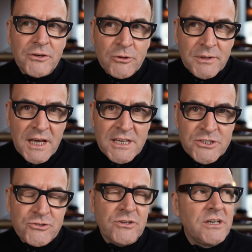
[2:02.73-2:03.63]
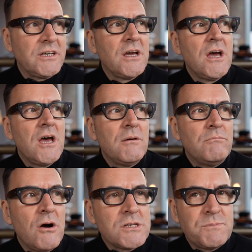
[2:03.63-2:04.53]
of human history,
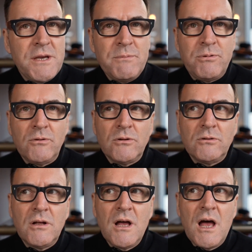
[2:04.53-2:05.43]
most people